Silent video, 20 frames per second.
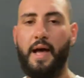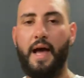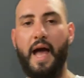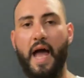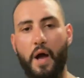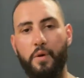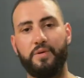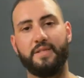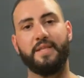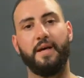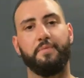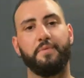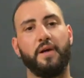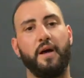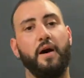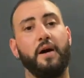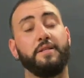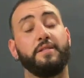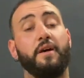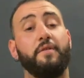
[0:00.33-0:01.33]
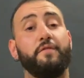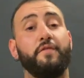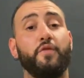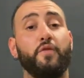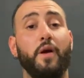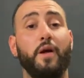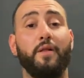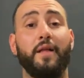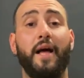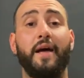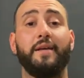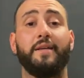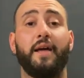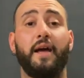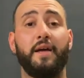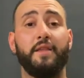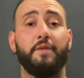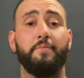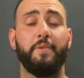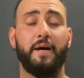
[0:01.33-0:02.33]
Hey, what's up guys? I'm Pharrell,
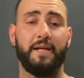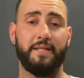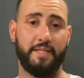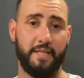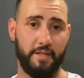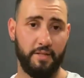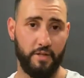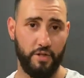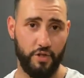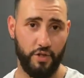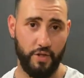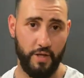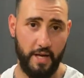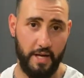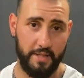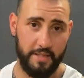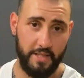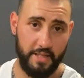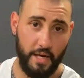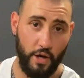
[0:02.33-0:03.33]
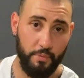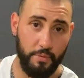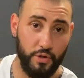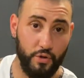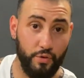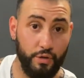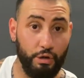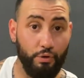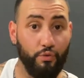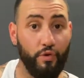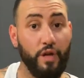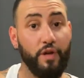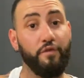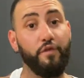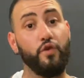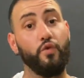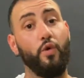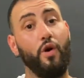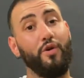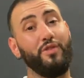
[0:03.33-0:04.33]
aka the Pad Technician, and today we're doing a
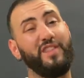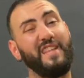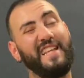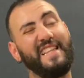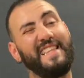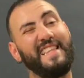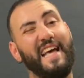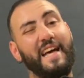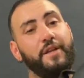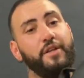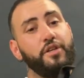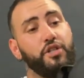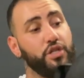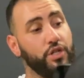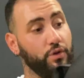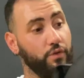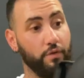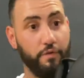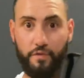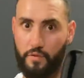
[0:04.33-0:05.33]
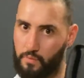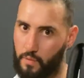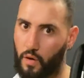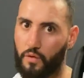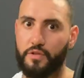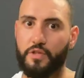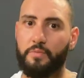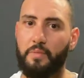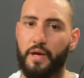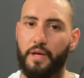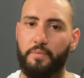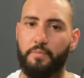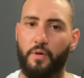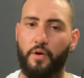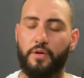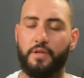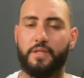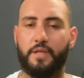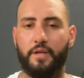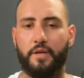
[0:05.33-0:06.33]
review on the latest shield from Ultimatum
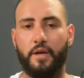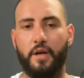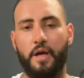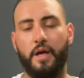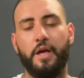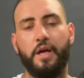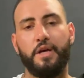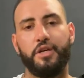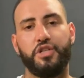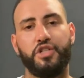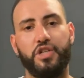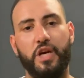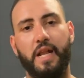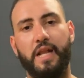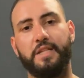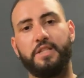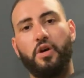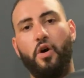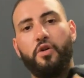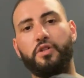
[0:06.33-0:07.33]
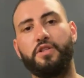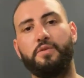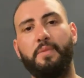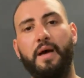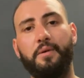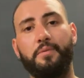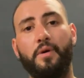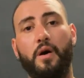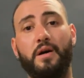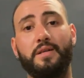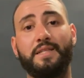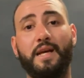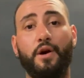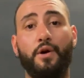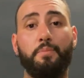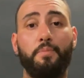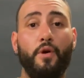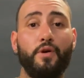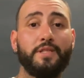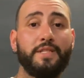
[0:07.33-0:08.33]
Boxing. Shout out to Ultimatum guys, they're
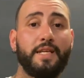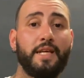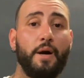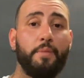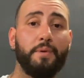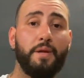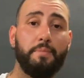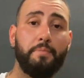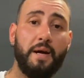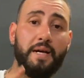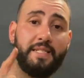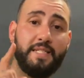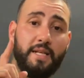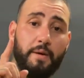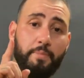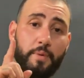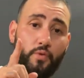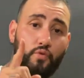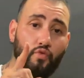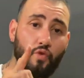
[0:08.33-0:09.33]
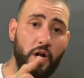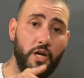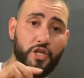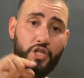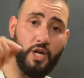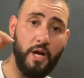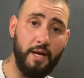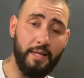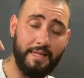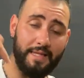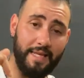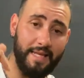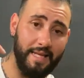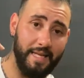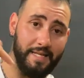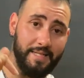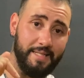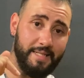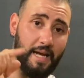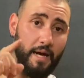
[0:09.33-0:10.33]
a boxing company based up in Russia.
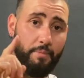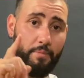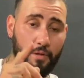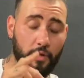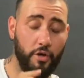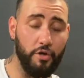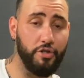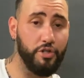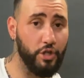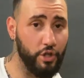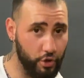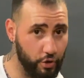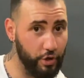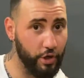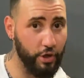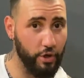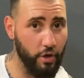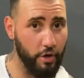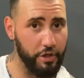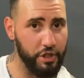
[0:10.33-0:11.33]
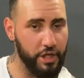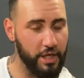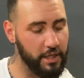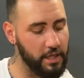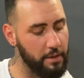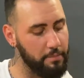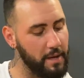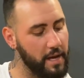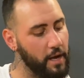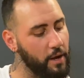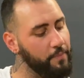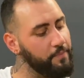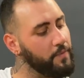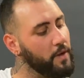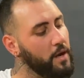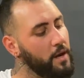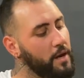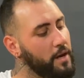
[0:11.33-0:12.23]
Link is down below so you can go check them out.